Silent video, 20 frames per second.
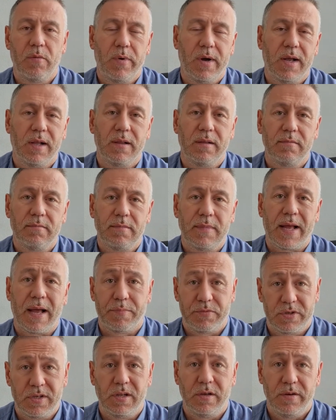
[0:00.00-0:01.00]
Well,
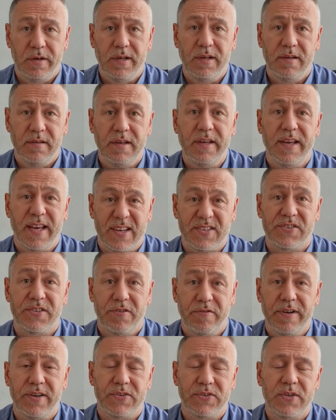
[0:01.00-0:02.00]
absolutely, yes
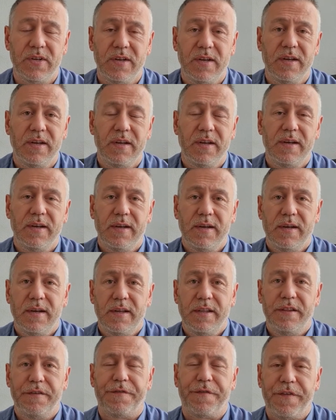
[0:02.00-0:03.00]
there is.
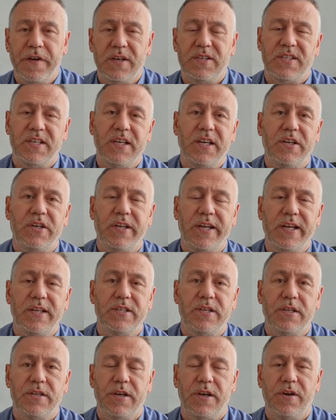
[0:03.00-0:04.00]
The first thing you
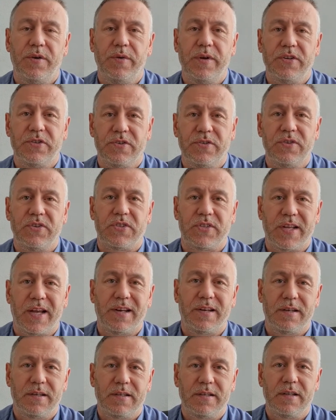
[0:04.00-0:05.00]
need to do is
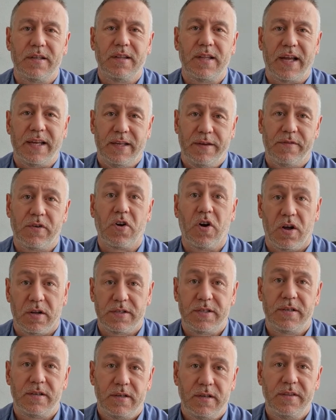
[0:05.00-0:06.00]
understand that you've
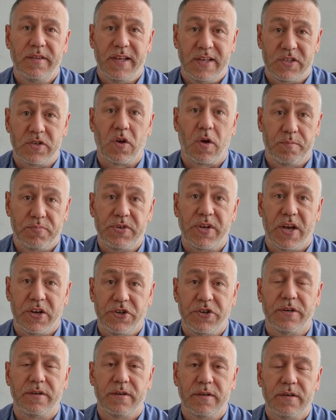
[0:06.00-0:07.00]
got this
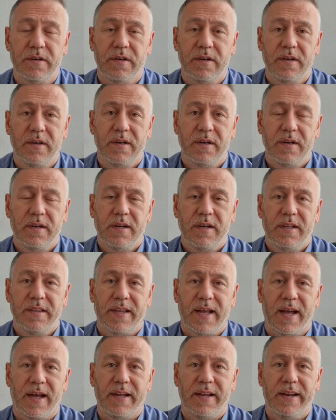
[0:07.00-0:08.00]
obsession.
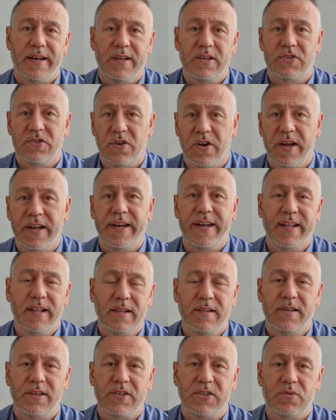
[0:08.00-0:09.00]
That it is not an
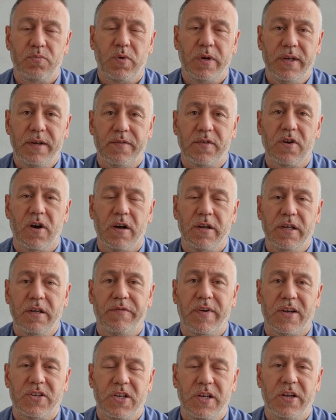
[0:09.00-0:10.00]
illness, what you've got,
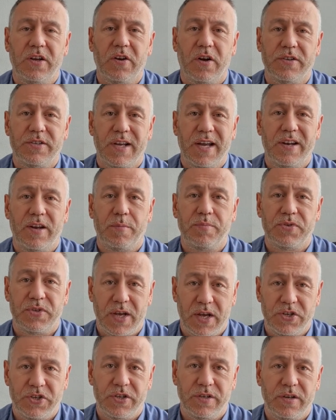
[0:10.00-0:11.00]
you've actually got an
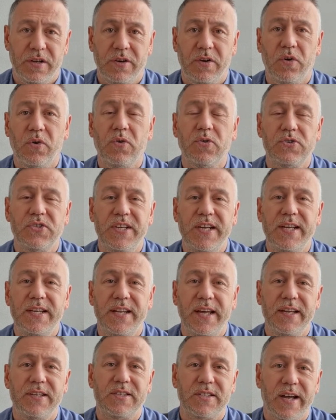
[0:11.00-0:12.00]
obsession, an
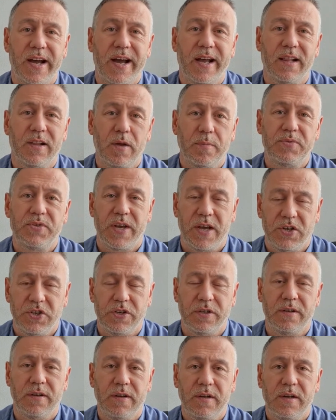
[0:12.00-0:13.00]
OCD style
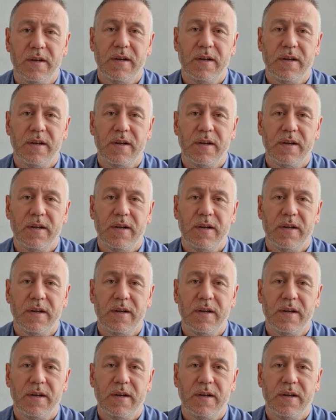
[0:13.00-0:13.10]
obsession.